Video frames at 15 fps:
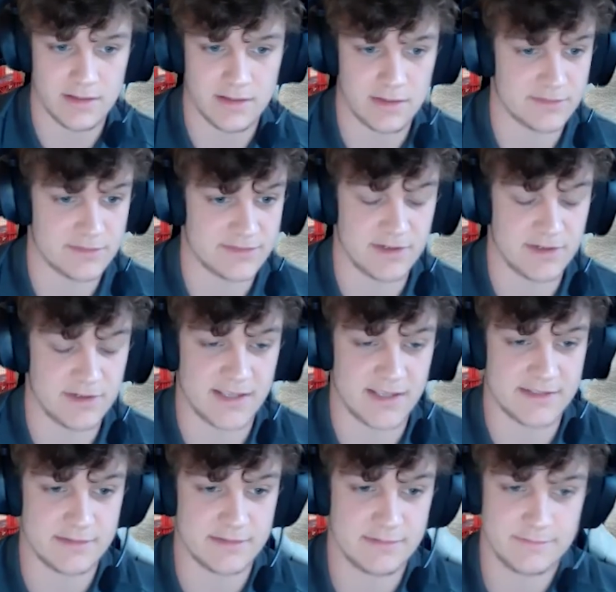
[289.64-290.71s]
And I don't know if you've
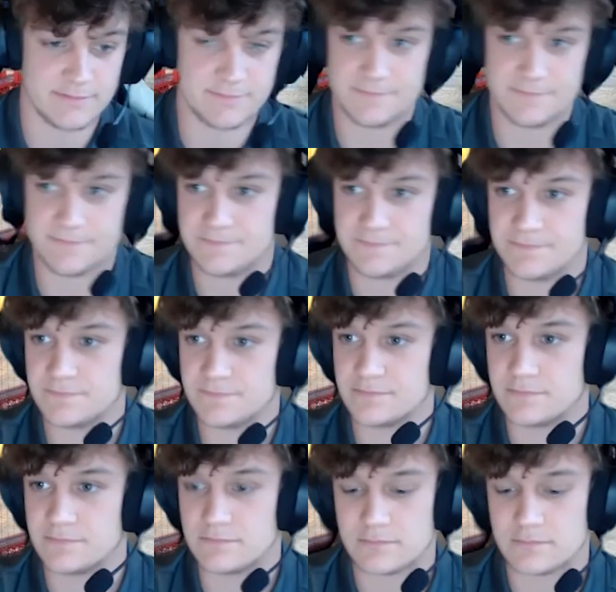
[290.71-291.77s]
got any
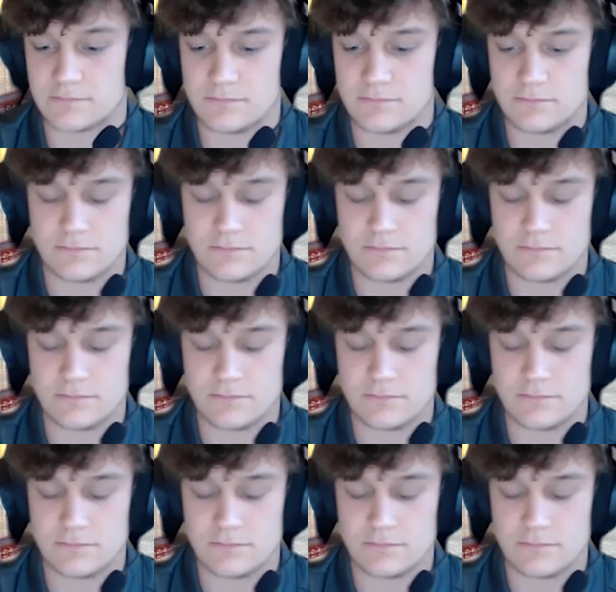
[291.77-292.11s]
examples